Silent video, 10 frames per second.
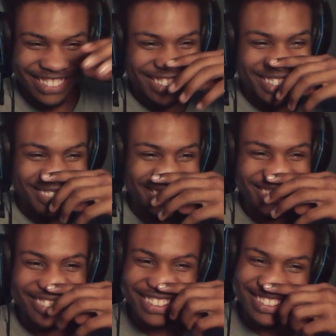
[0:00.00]
it's really
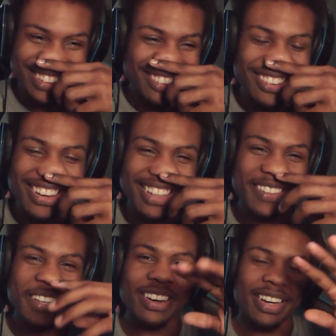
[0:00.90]
crazy. All right,
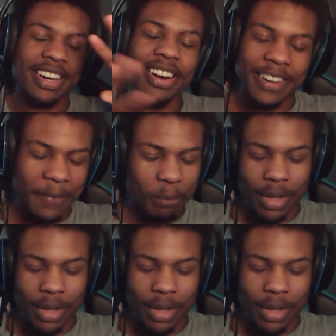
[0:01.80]
all right, all right.